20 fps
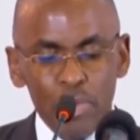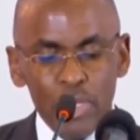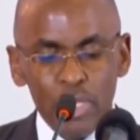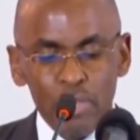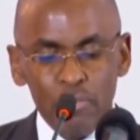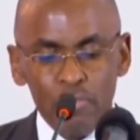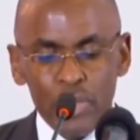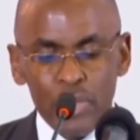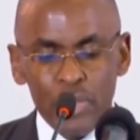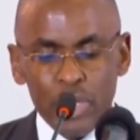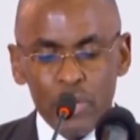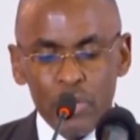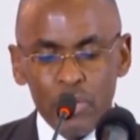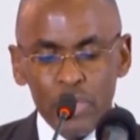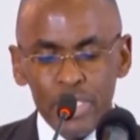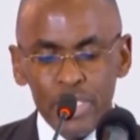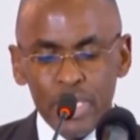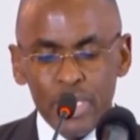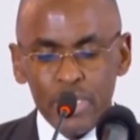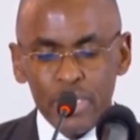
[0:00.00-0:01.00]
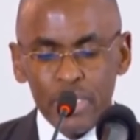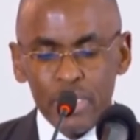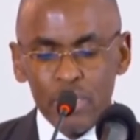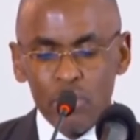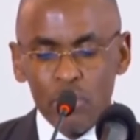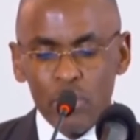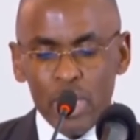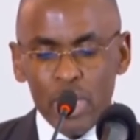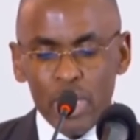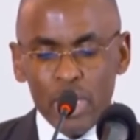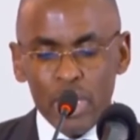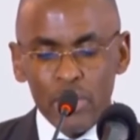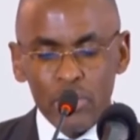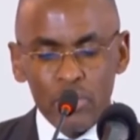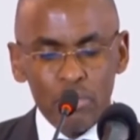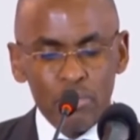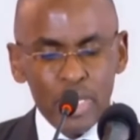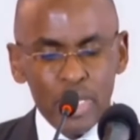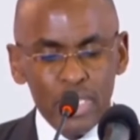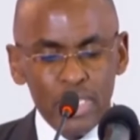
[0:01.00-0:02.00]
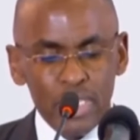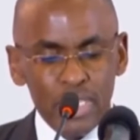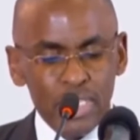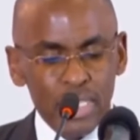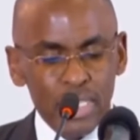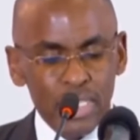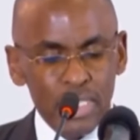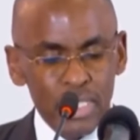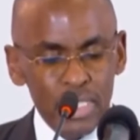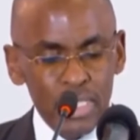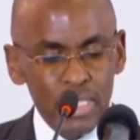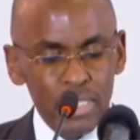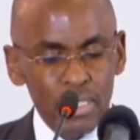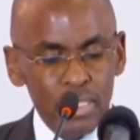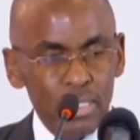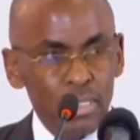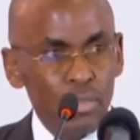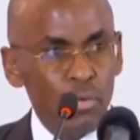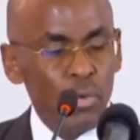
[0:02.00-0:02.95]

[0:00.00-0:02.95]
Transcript: believe we can only succeed when our customers are succeeding.